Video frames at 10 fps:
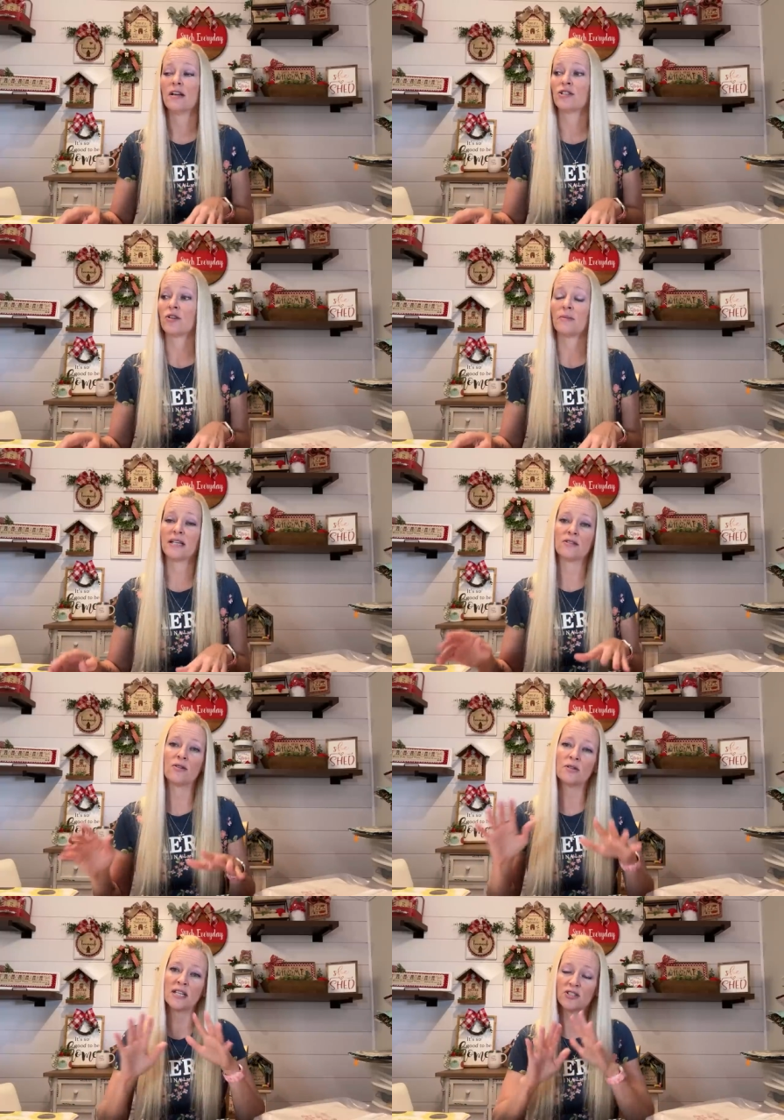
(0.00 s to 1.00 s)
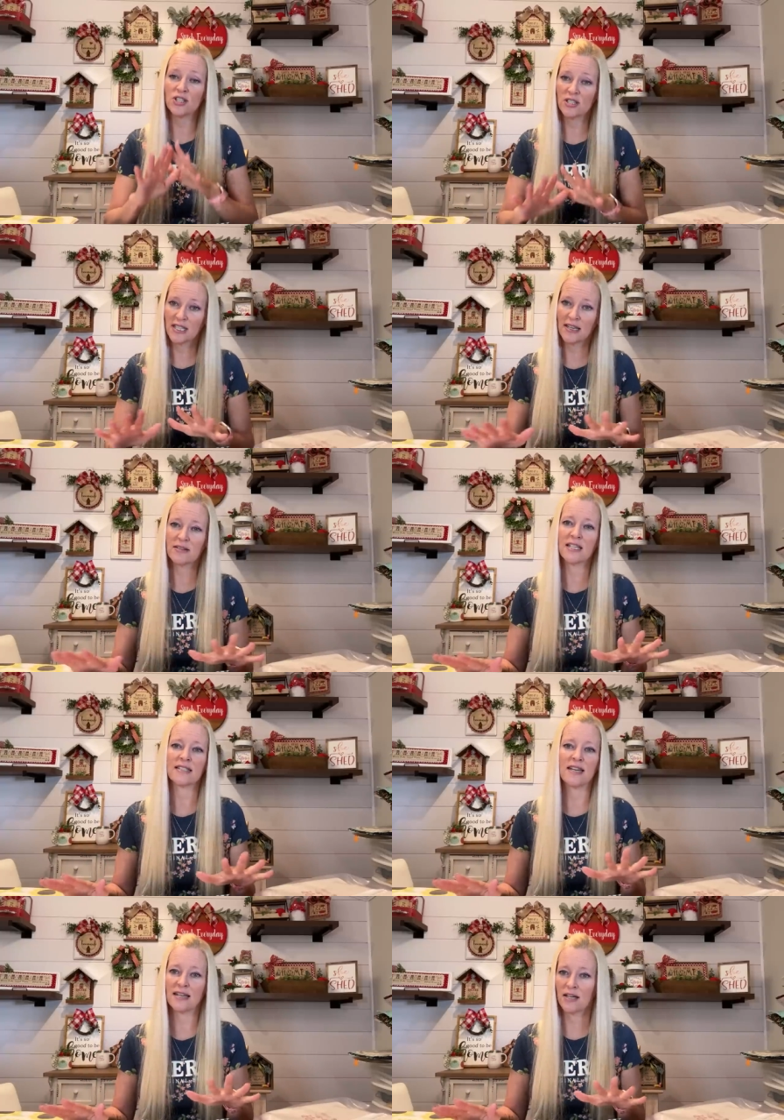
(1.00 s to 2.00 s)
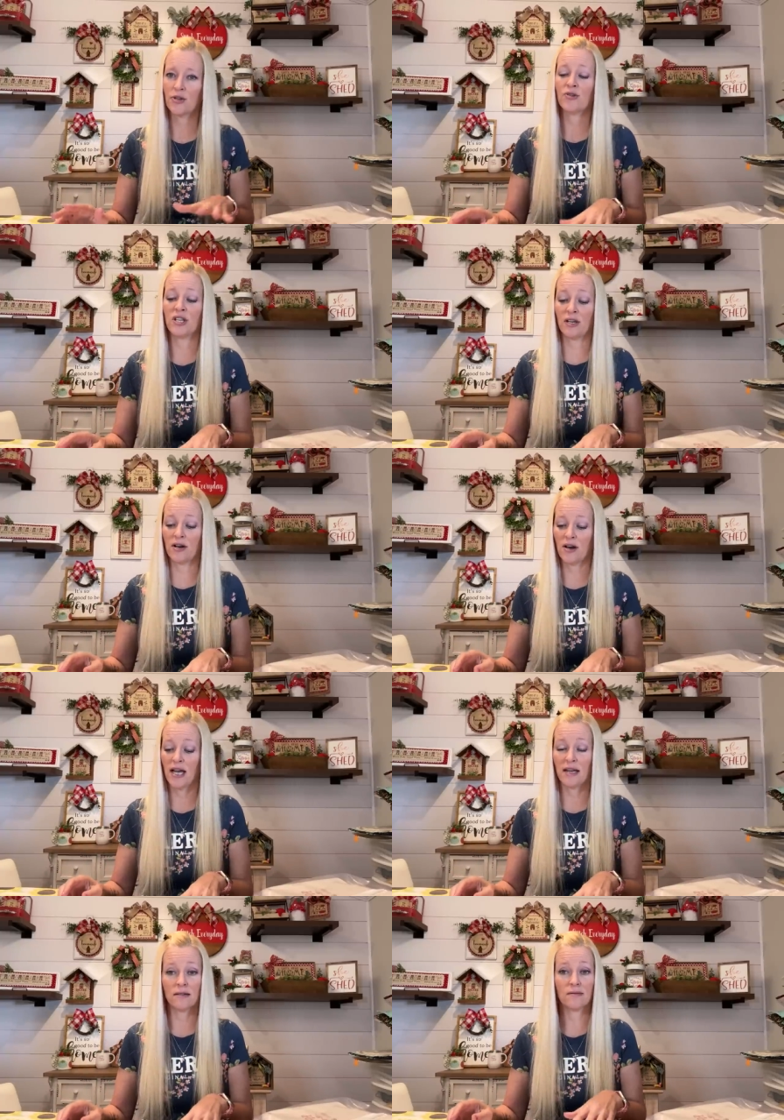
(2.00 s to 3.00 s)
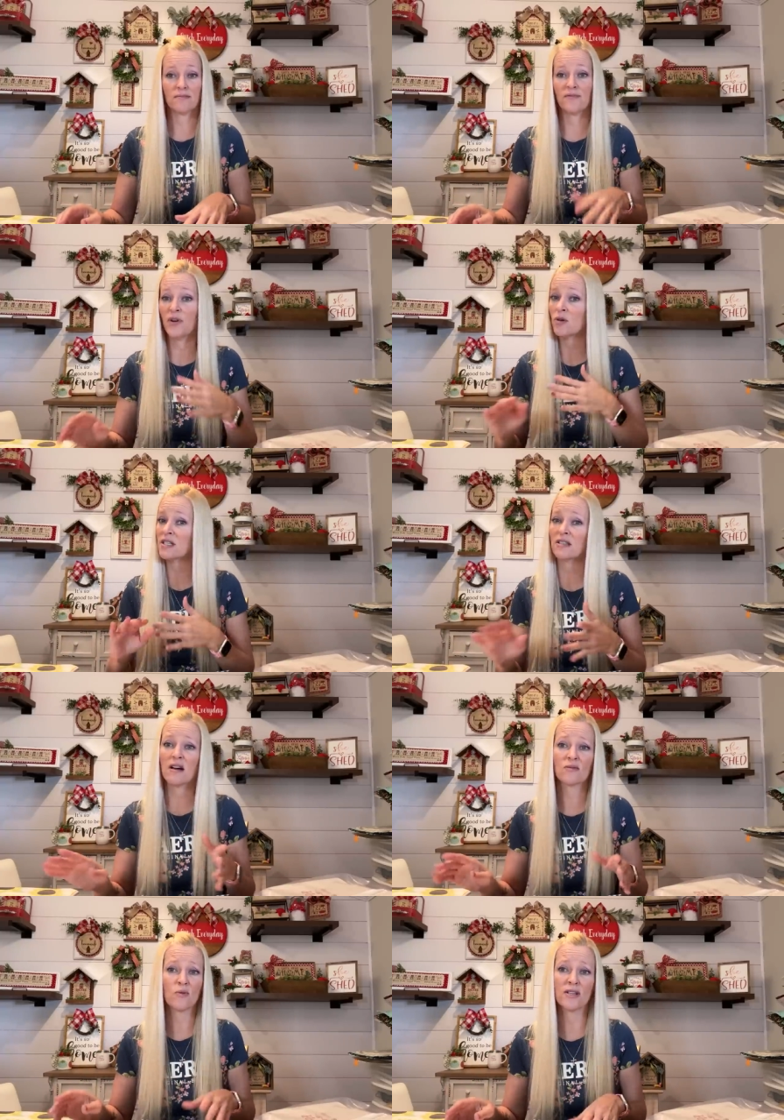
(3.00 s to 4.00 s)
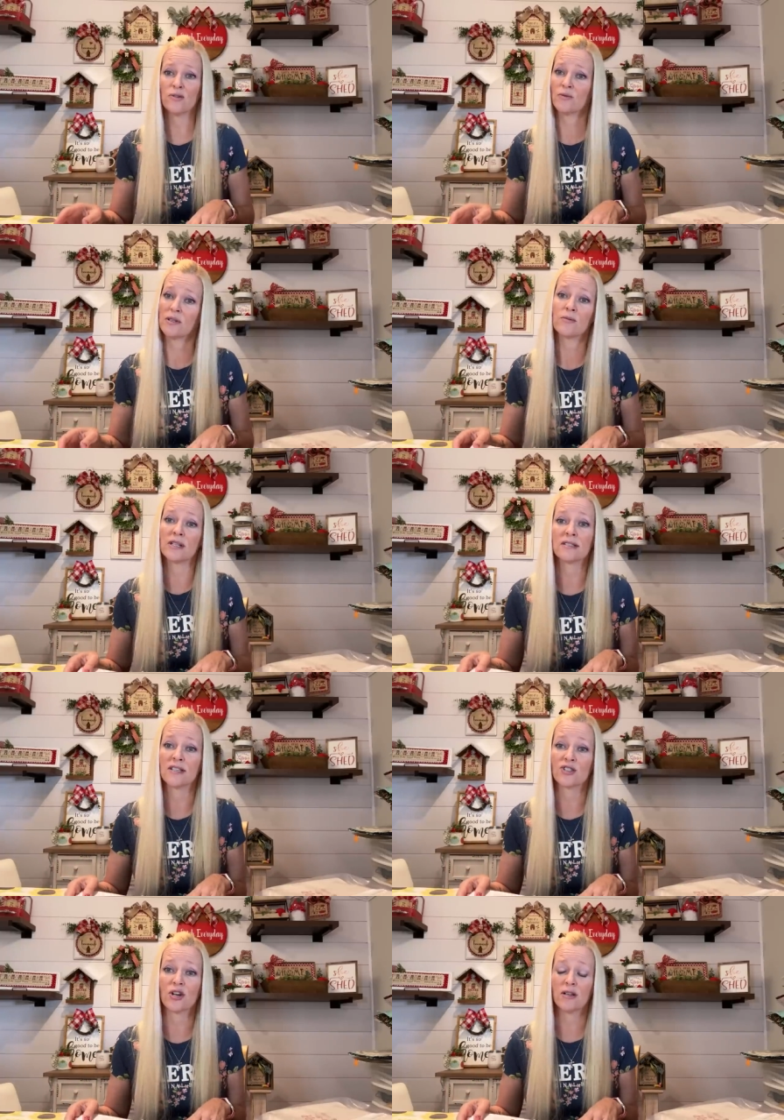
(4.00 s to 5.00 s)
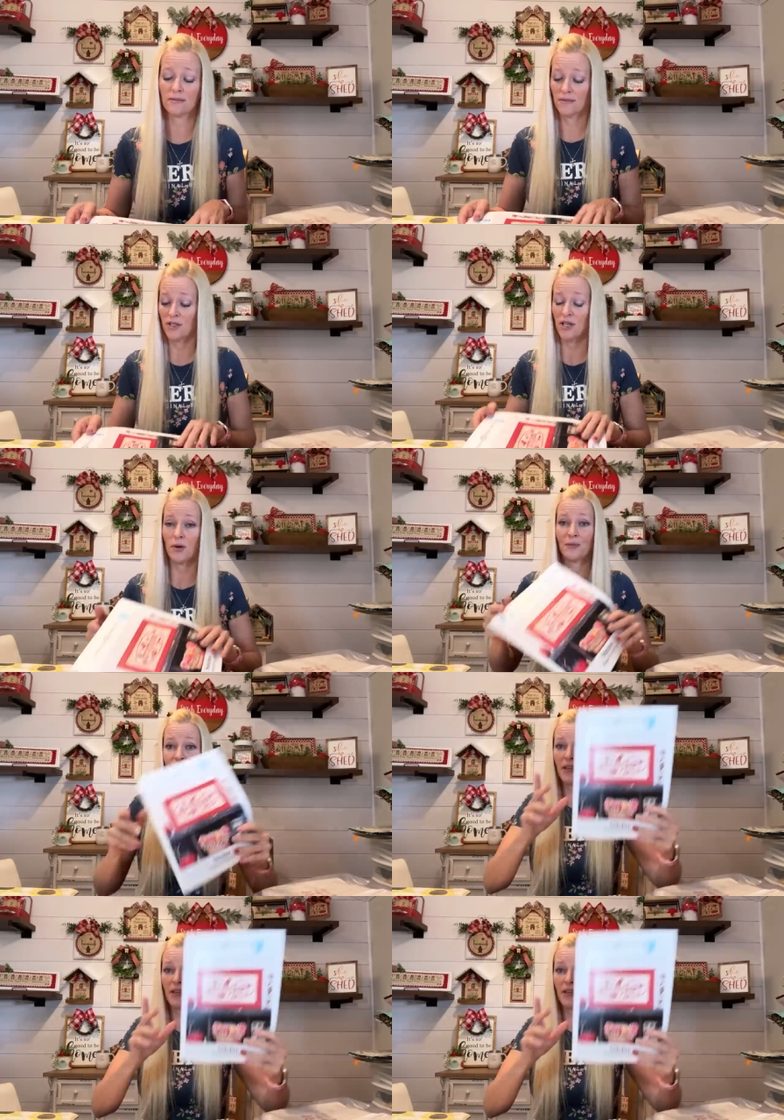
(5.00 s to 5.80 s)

So I'm like, no, let's just get take another year and focus on what you really want to stitch on. So